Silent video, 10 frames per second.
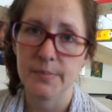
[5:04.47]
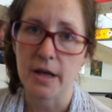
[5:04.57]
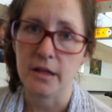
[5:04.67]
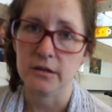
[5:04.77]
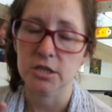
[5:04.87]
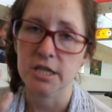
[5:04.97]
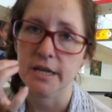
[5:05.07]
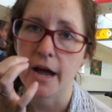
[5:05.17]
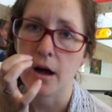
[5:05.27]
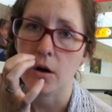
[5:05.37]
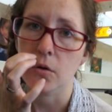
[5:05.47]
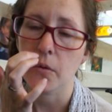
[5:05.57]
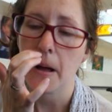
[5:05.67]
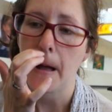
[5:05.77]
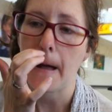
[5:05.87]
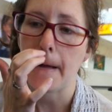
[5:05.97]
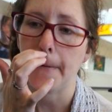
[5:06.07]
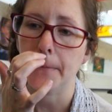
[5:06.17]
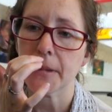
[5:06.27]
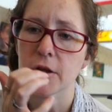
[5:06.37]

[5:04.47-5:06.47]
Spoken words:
spell energy now.